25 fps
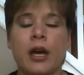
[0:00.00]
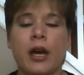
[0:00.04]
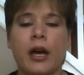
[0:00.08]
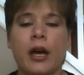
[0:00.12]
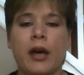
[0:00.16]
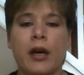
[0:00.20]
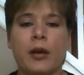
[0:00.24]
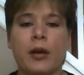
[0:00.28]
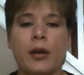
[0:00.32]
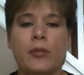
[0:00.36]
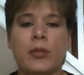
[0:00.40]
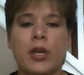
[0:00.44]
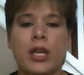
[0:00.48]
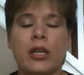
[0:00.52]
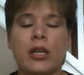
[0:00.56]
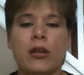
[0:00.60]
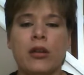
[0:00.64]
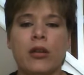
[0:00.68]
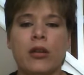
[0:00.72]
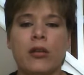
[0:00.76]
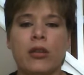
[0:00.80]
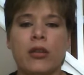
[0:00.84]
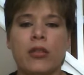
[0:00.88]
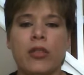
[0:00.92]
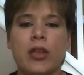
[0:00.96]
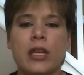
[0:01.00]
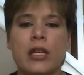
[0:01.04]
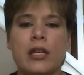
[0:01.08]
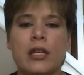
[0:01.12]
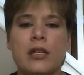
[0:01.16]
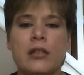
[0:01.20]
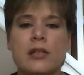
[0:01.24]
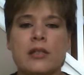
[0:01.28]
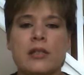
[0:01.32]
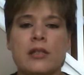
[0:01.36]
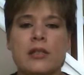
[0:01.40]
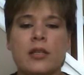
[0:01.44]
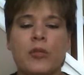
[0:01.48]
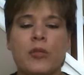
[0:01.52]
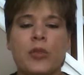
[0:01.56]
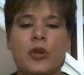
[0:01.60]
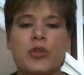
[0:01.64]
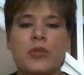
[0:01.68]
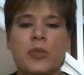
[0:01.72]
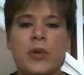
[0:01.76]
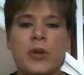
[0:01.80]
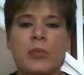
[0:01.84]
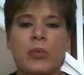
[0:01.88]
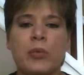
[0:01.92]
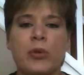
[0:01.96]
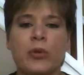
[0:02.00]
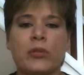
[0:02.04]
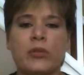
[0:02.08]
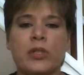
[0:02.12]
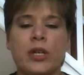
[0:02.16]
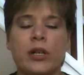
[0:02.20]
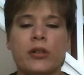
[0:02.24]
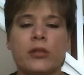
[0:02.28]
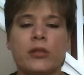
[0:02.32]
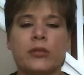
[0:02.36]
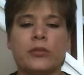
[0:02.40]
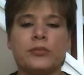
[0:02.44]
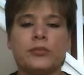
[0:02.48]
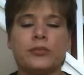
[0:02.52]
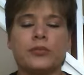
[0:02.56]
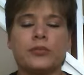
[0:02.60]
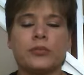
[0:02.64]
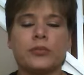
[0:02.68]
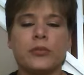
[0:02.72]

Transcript: And the thing is that most people don't